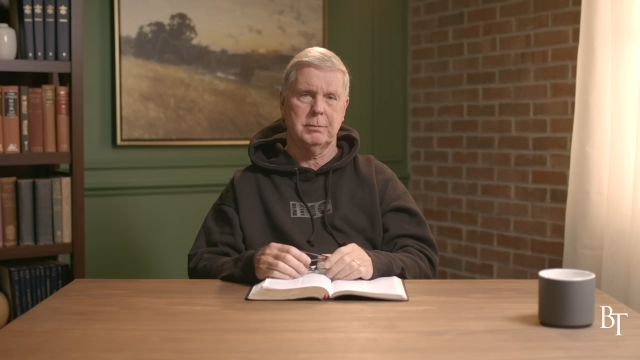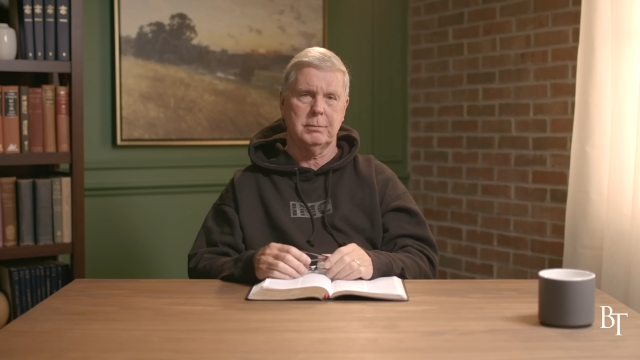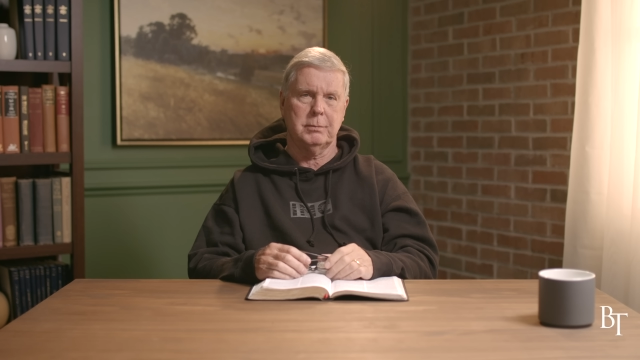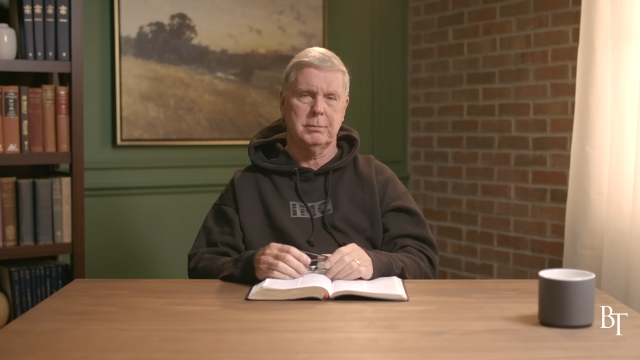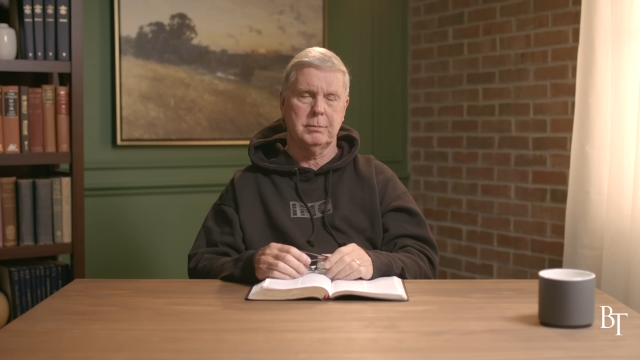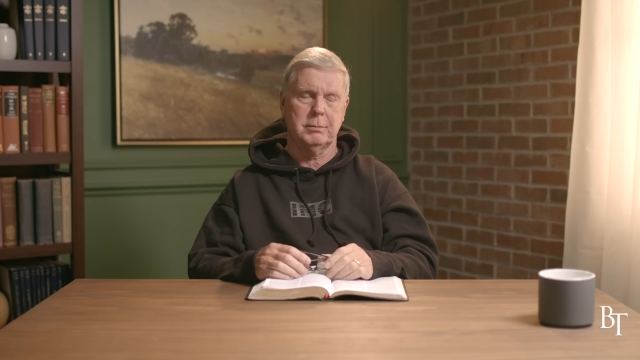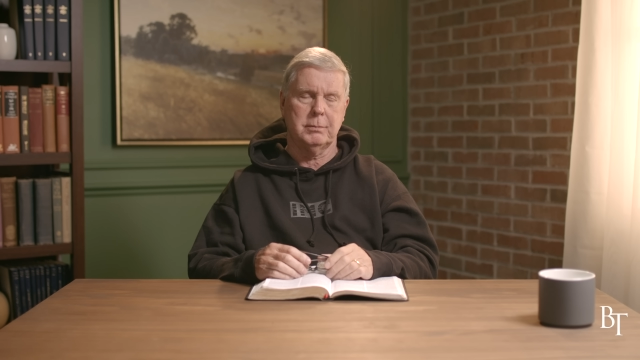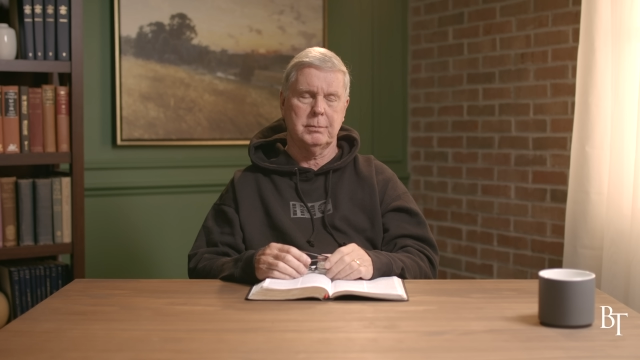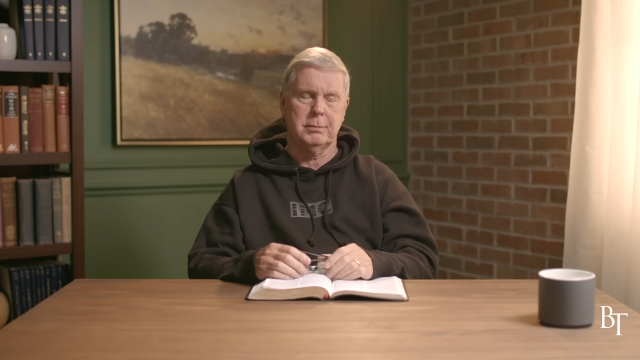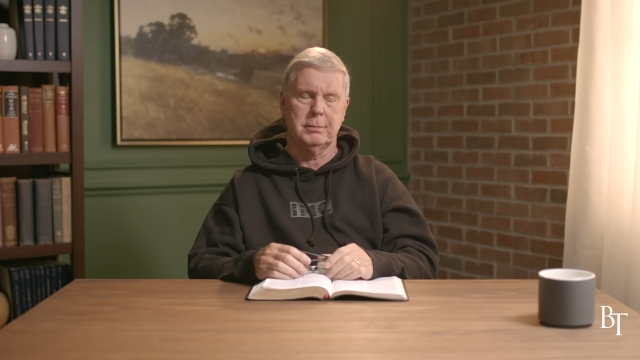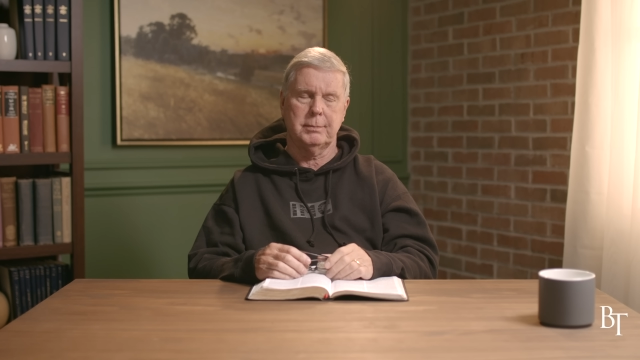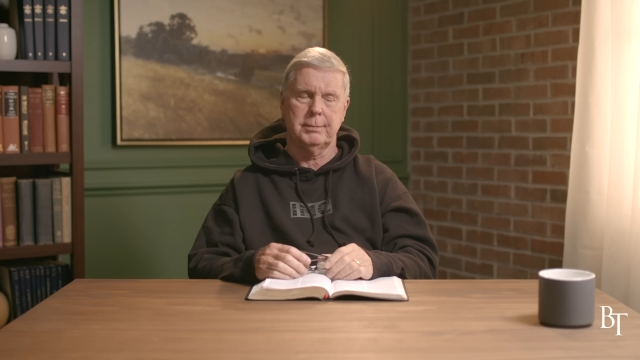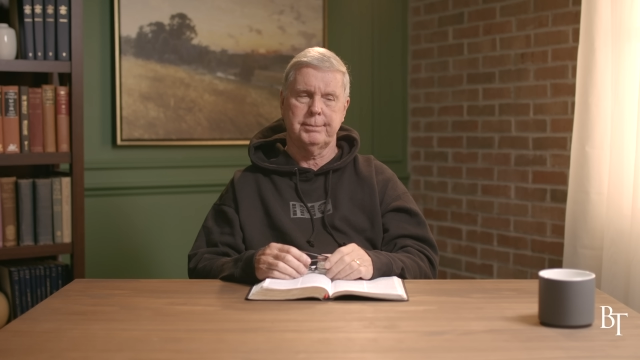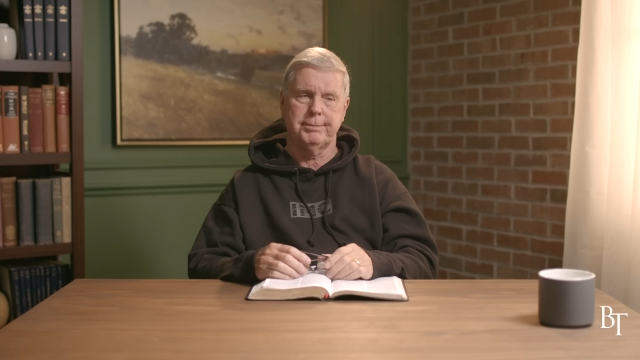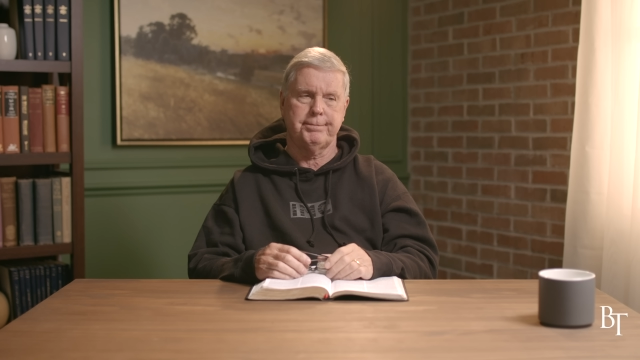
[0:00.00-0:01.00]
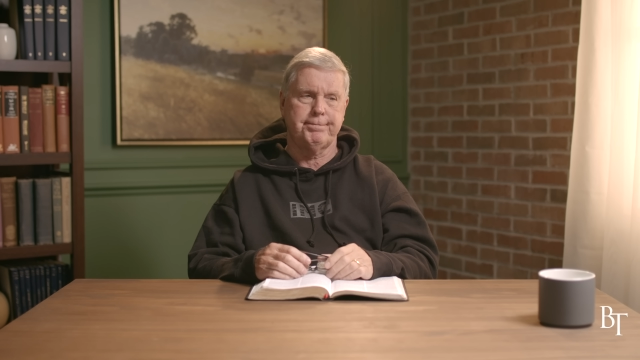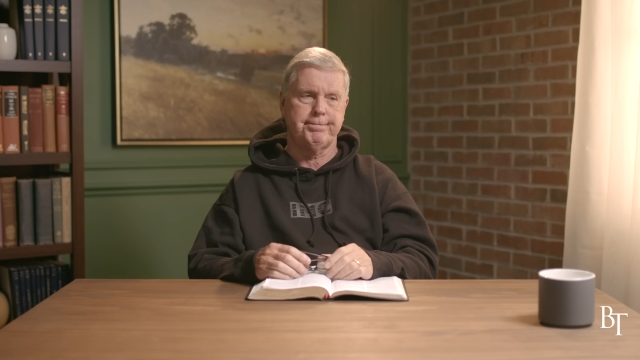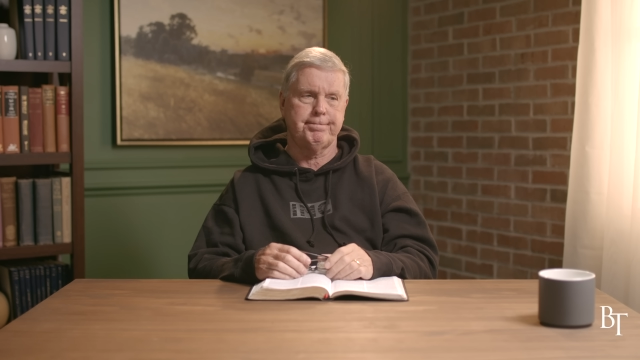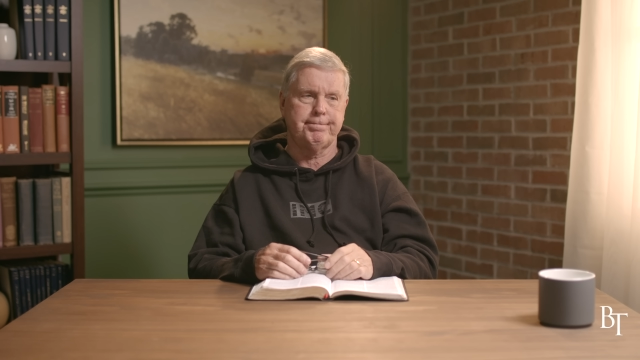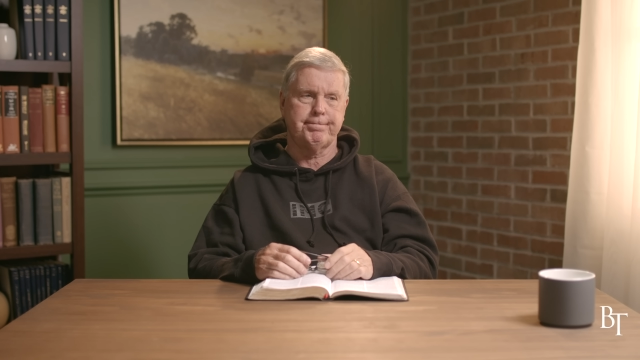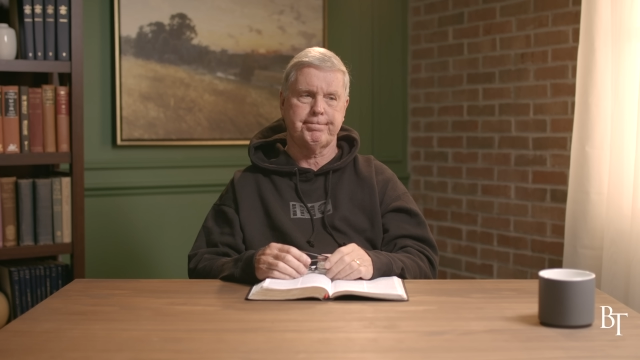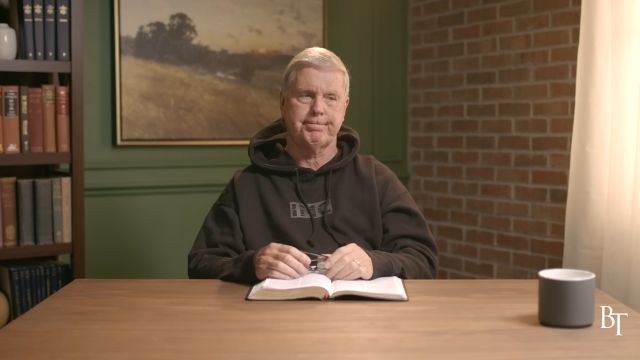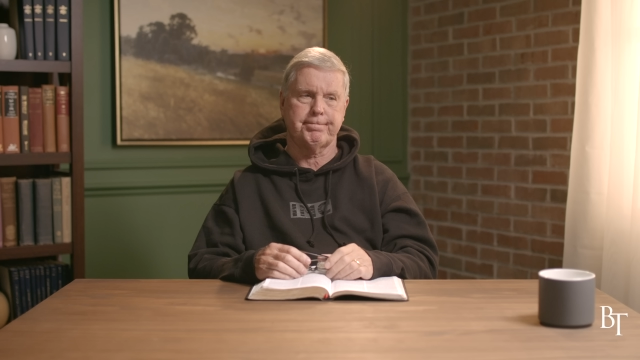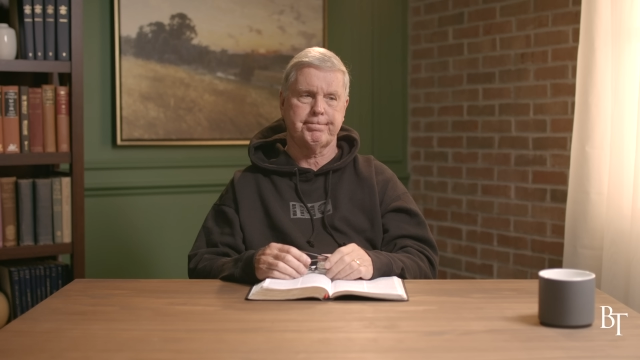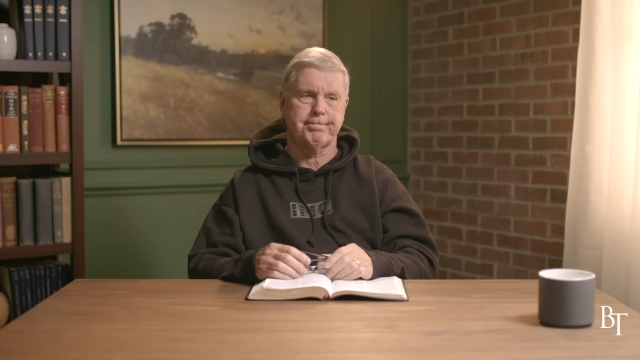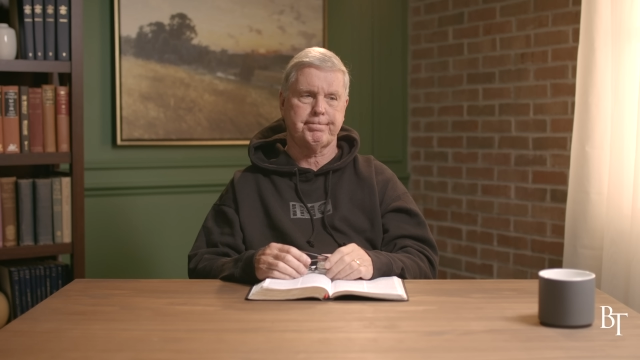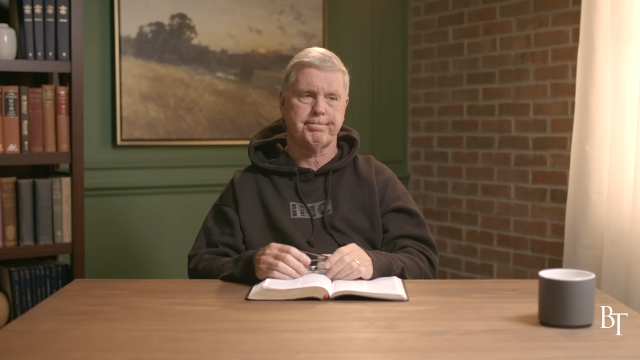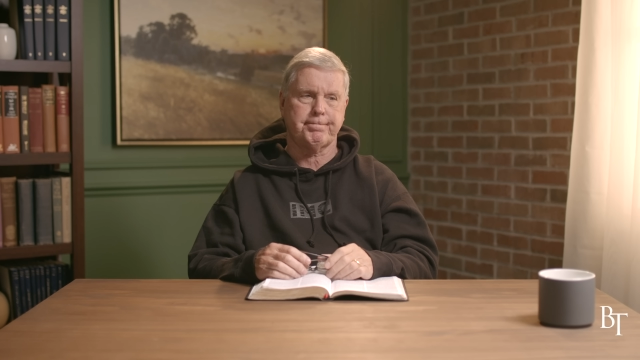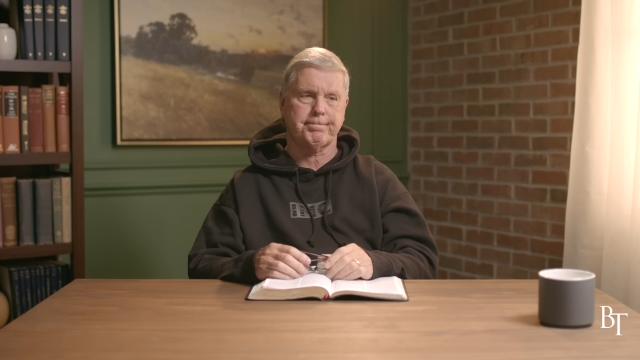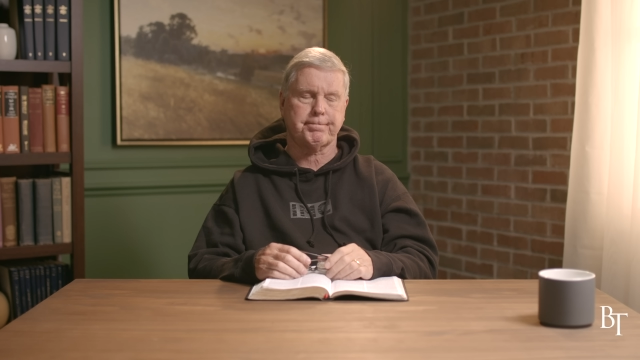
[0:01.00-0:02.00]

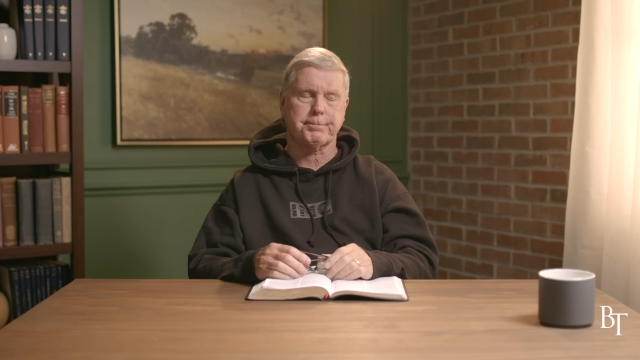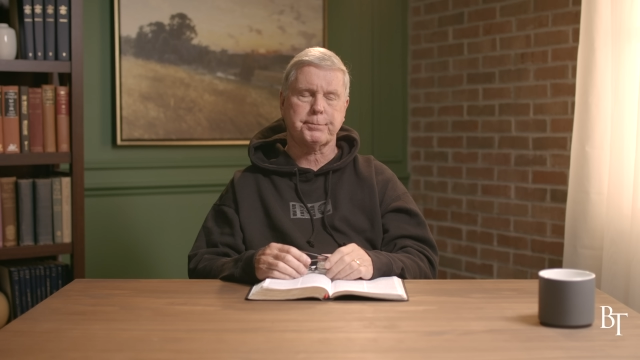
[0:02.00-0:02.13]
(silence)